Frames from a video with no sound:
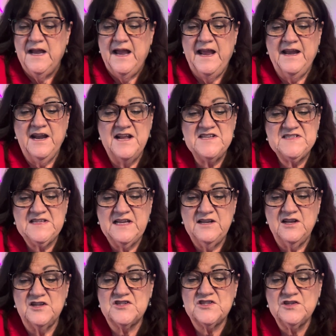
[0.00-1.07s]
And I
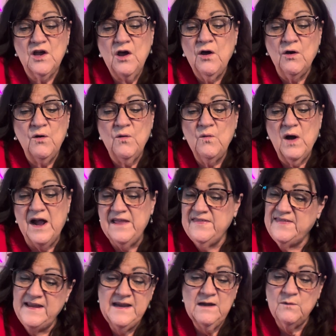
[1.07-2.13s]
said, so I
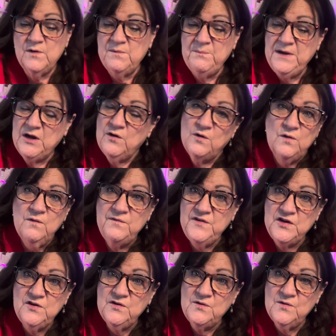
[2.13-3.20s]
think it would behoove
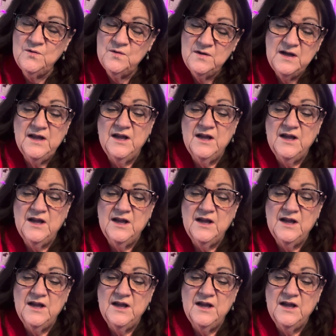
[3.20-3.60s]
you